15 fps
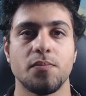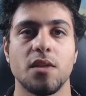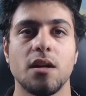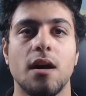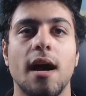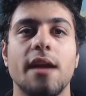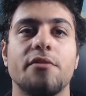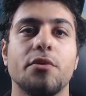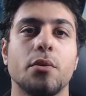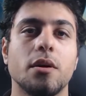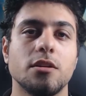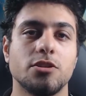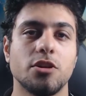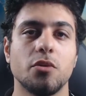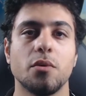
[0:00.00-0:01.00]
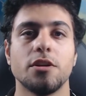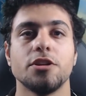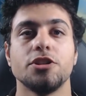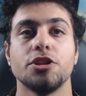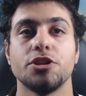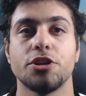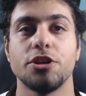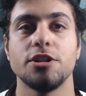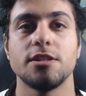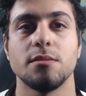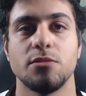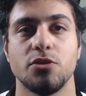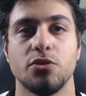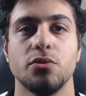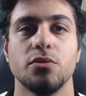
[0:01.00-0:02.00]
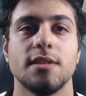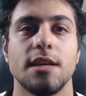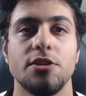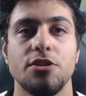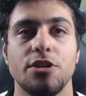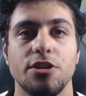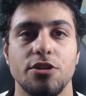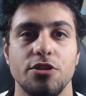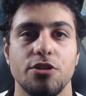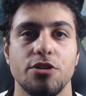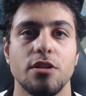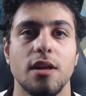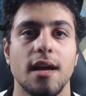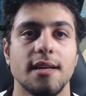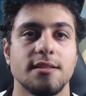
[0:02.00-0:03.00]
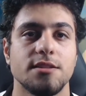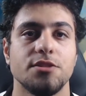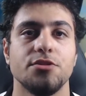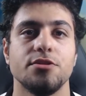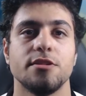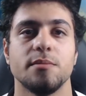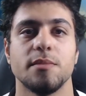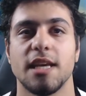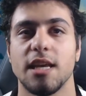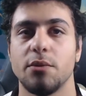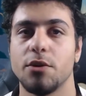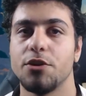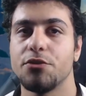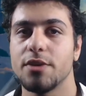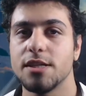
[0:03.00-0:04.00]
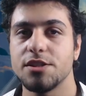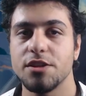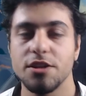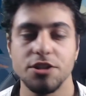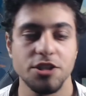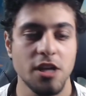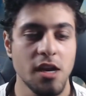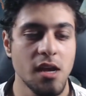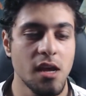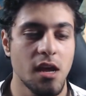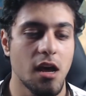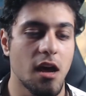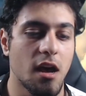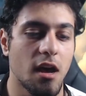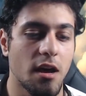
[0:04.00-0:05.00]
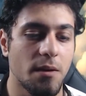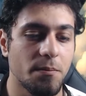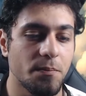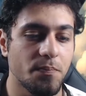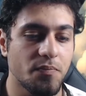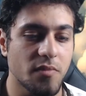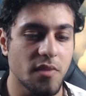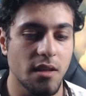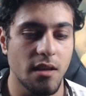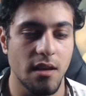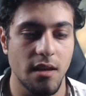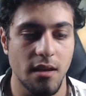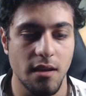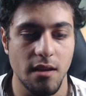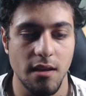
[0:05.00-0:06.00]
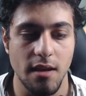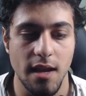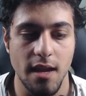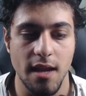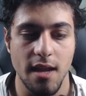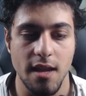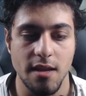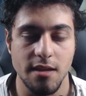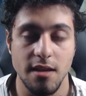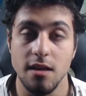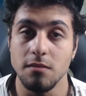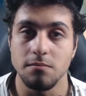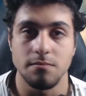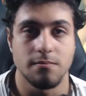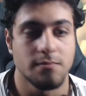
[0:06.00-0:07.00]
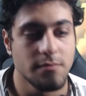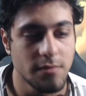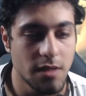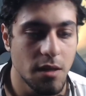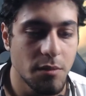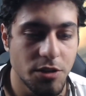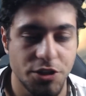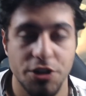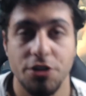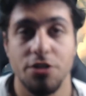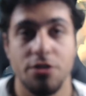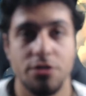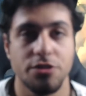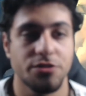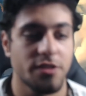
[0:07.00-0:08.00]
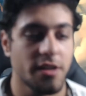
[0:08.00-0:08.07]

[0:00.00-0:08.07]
Hi everyone, so I wanted to show you some tools that you can utilize to do some keyword research, and yeah, I'm going to show you those right